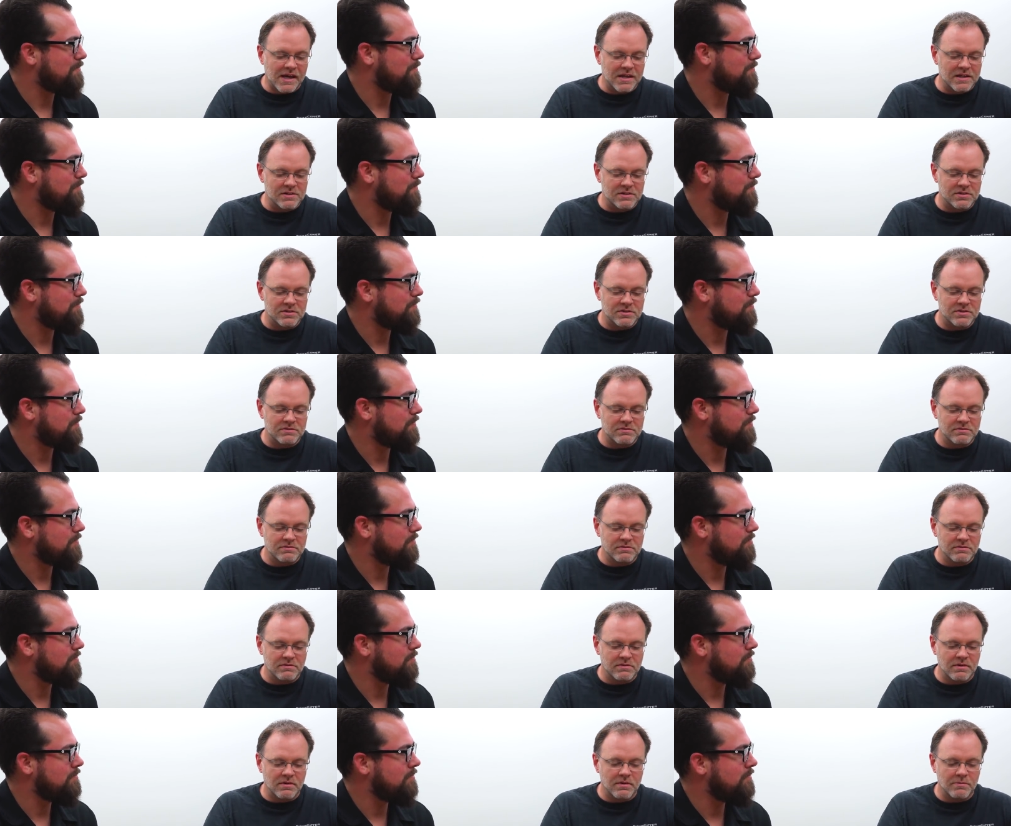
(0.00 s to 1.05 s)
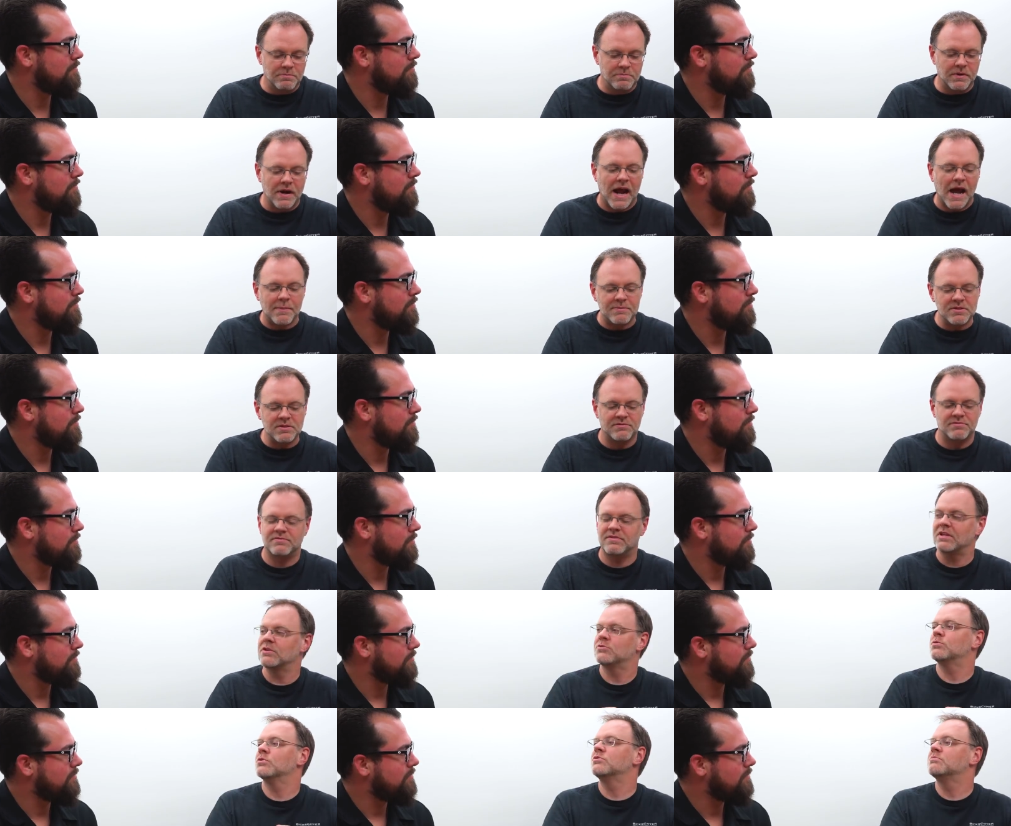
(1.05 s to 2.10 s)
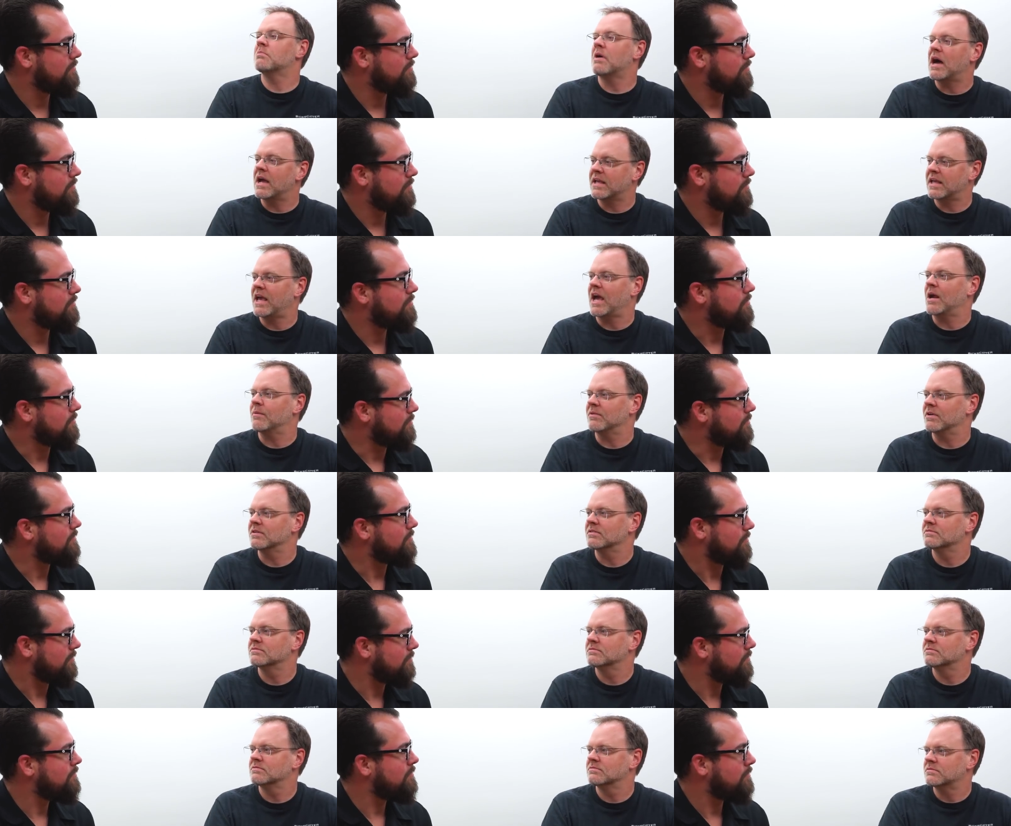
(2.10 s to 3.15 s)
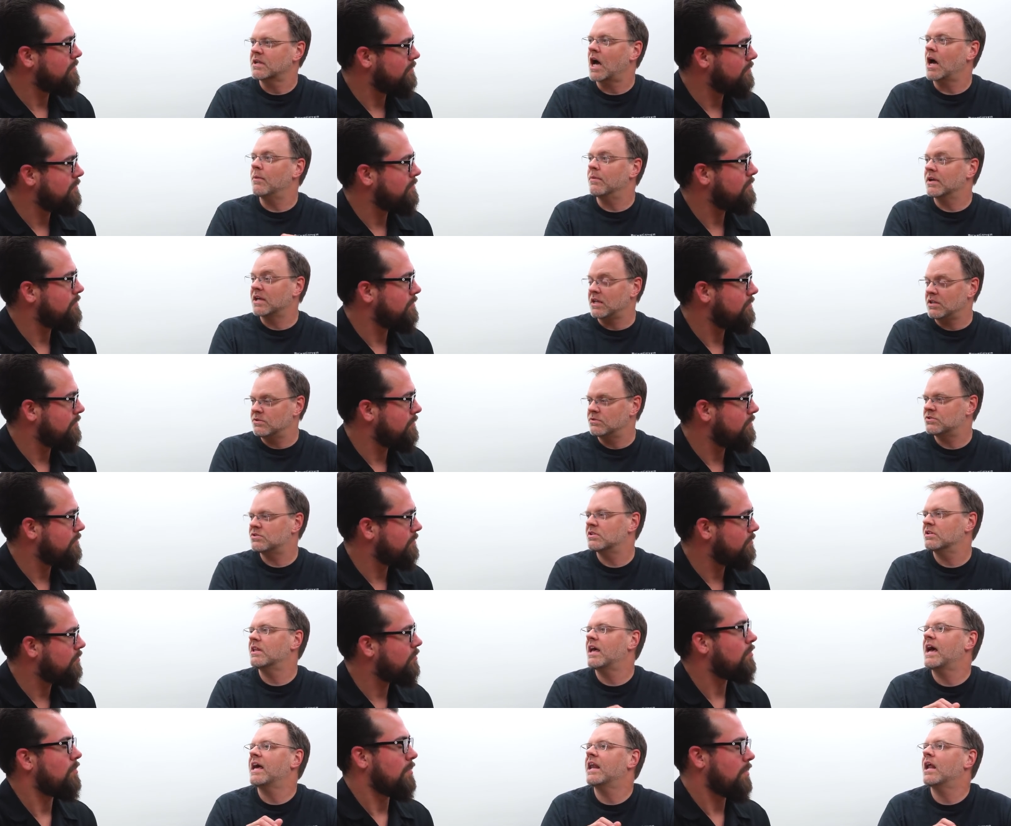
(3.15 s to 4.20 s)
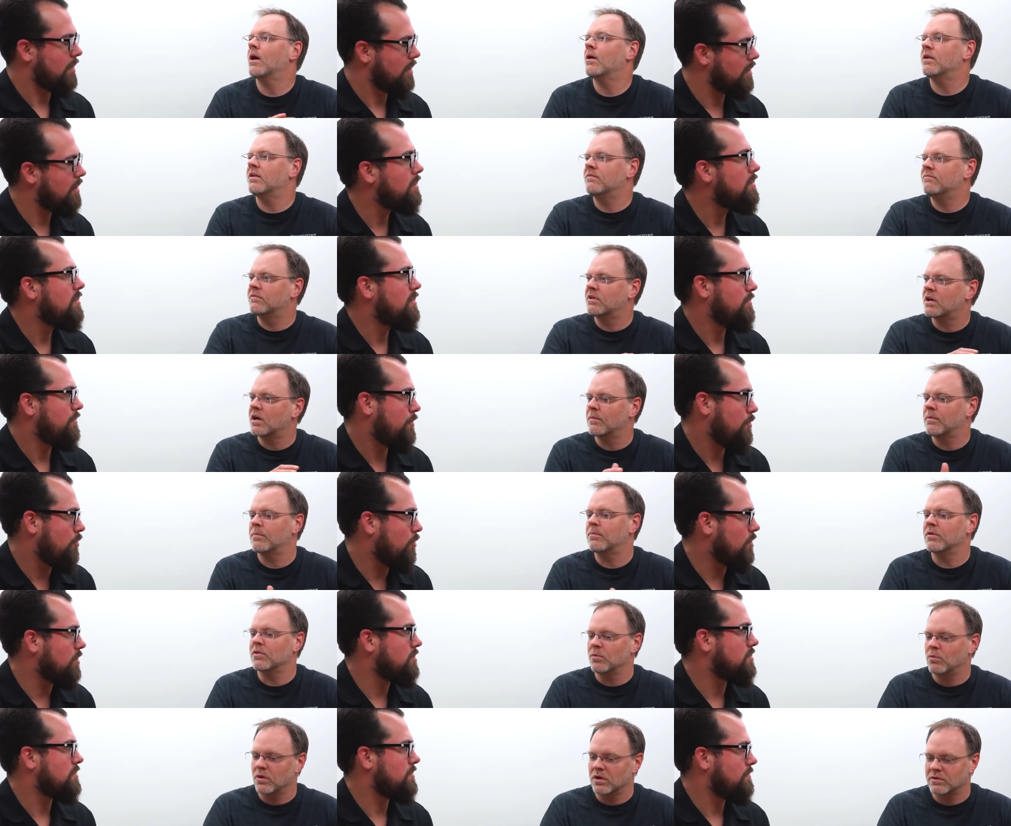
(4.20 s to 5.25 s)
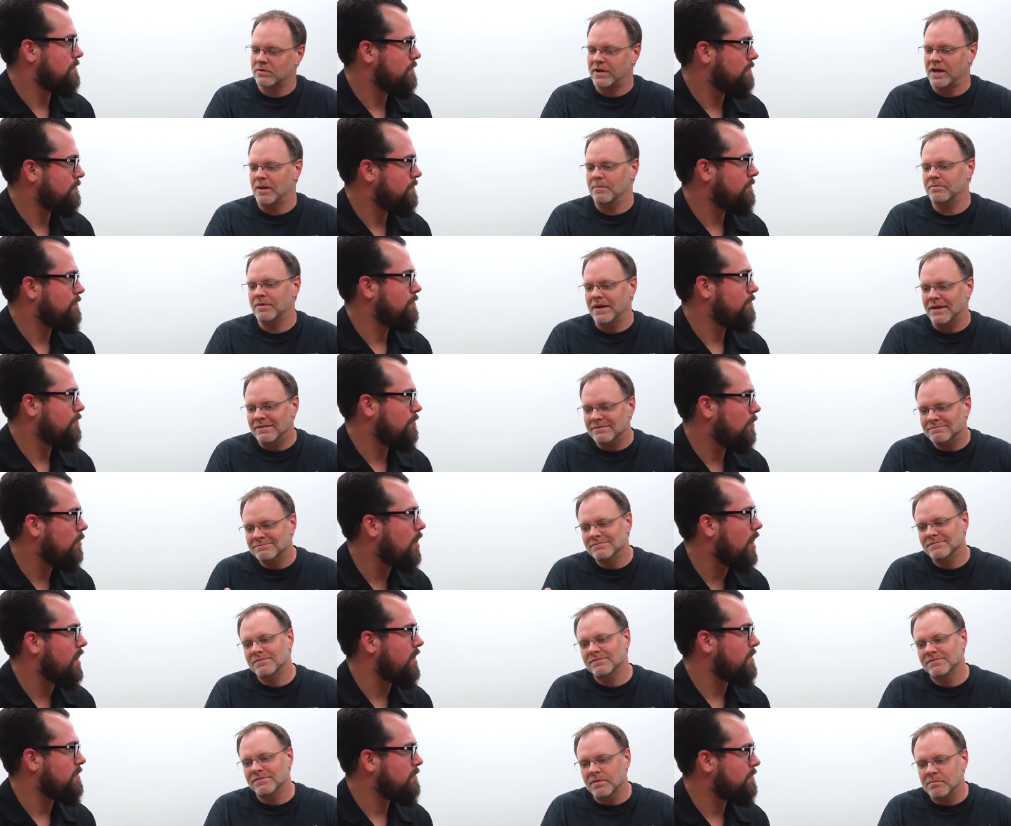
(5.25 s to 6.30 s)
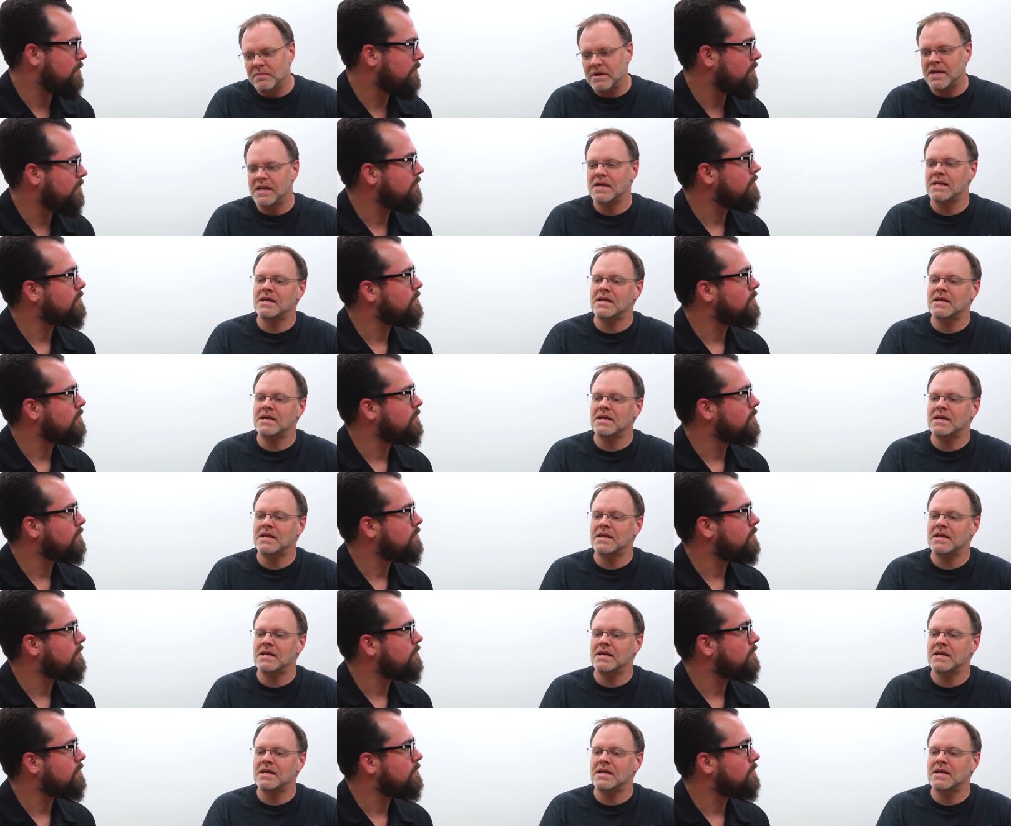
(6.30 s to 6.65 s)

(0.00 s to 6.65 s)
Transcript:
Speaker 1: And perhaps if this was my camera, I would get used to that and I would come up with a workaround. But right. for